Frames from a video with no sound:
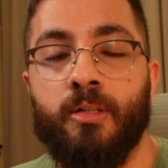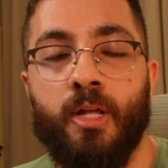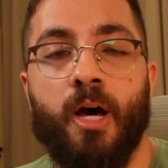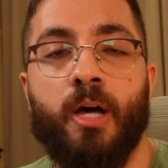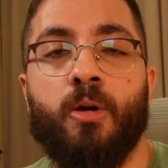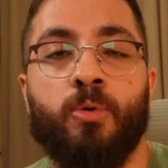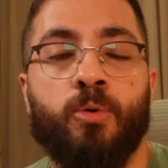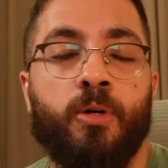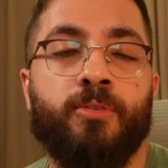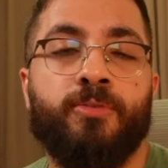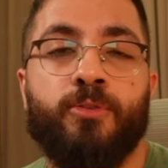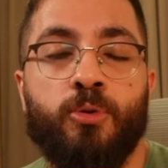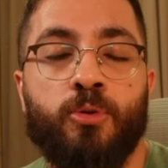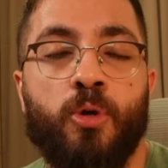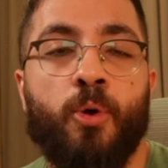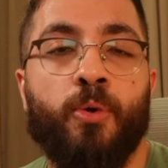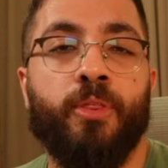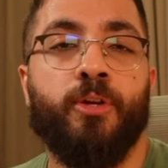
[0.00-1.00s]
Now, I don't know if you
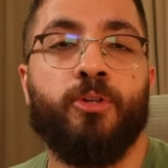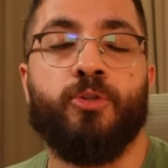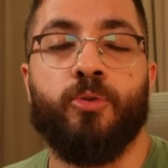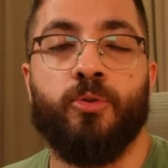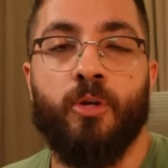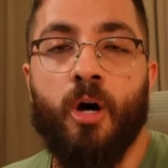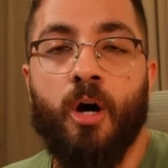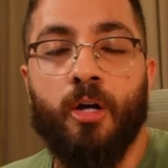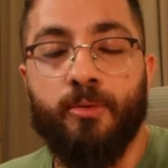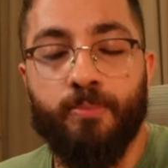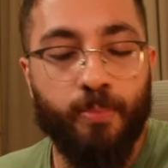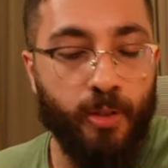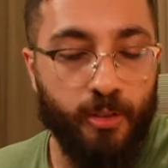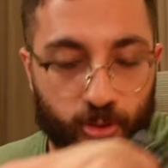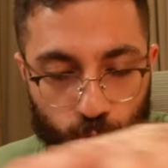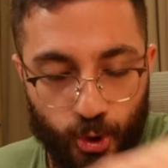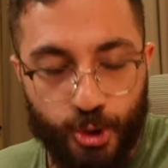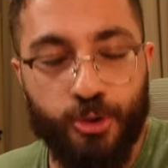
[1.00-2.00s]
know this or not,
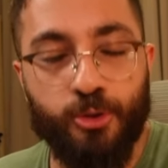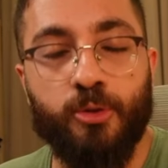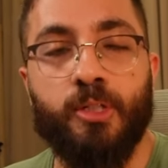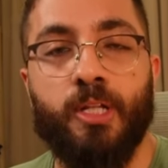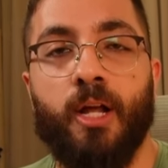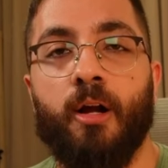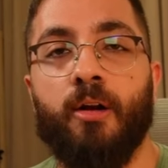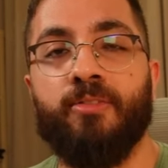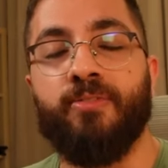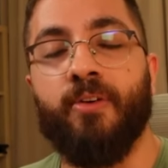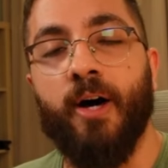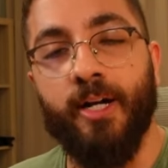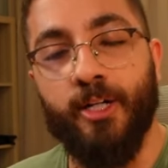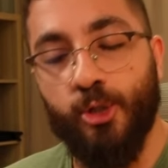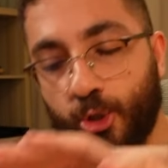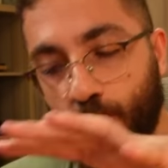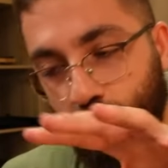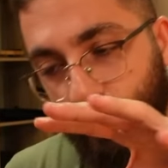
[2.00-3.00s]
but just to clarify,
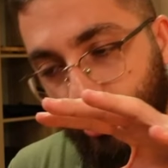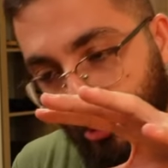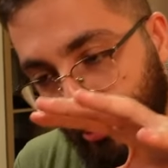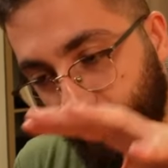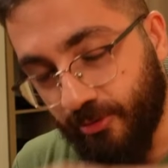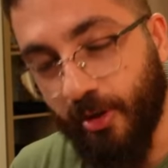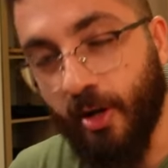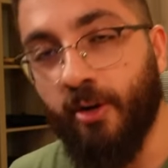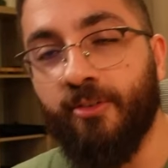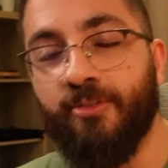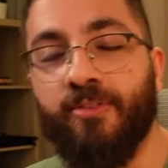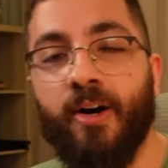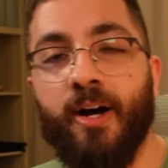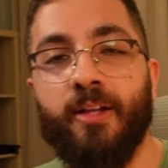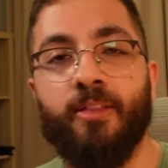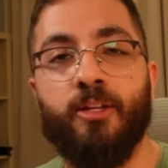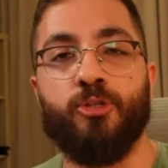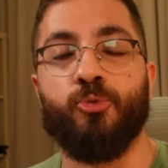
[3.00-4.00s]
just to
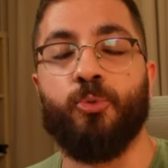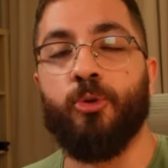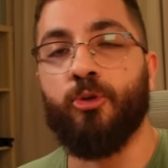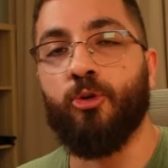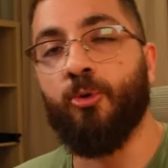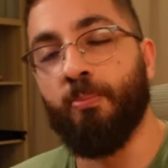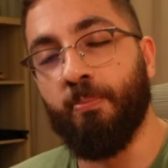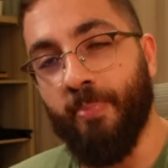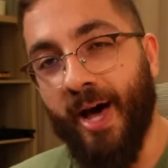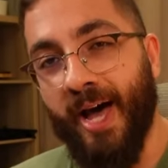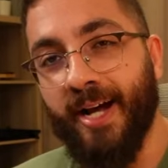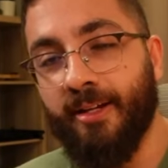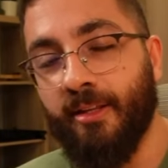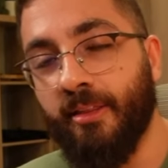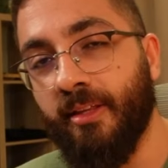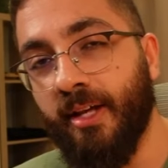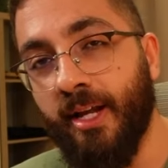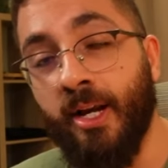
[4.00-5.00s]
verify this with you, back
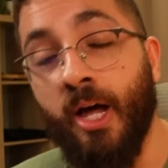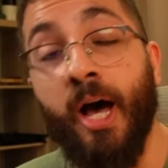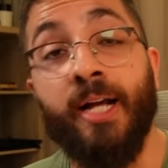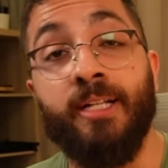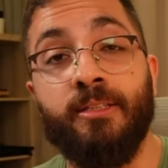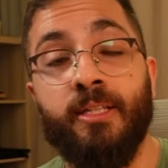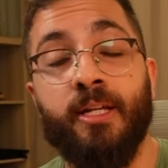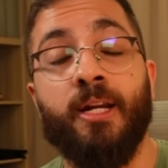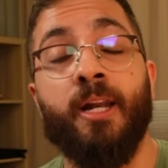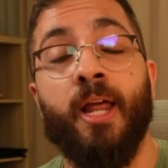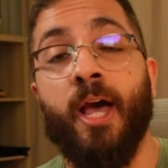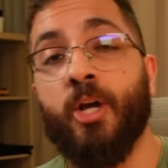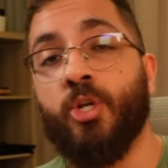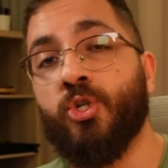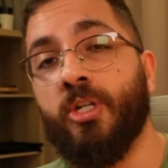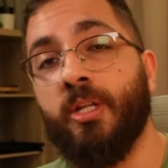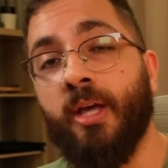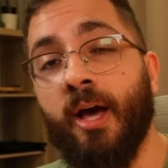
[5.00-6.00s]
then I didn't
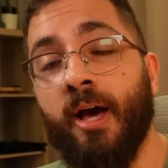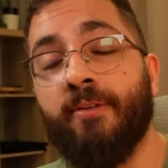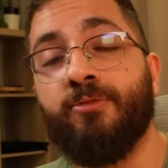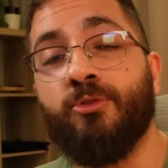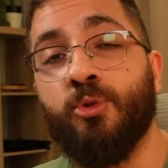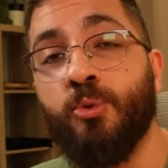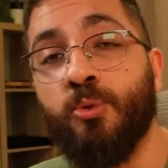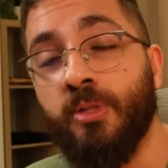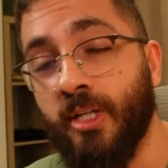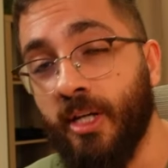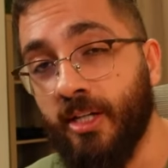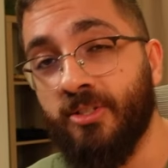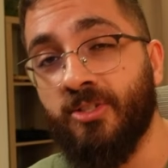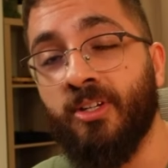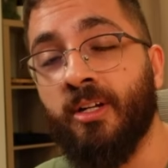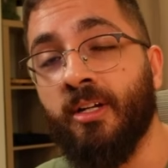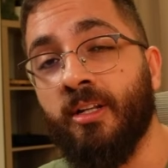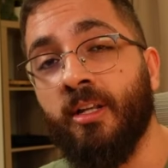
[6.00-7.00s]
actually have two kids
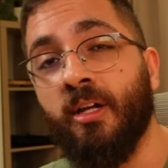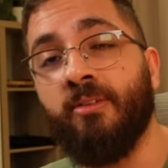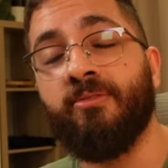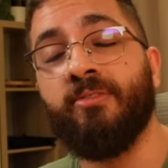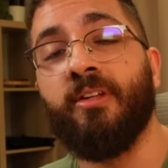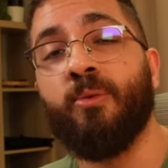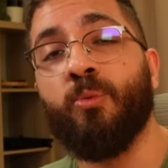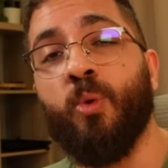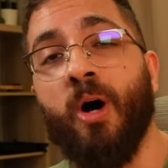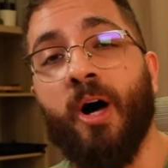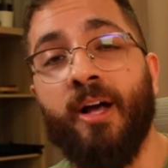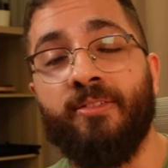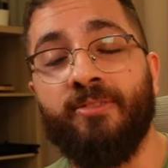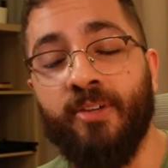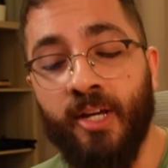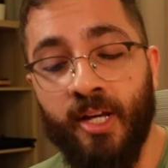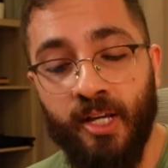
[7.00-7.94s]
and a lovely wife.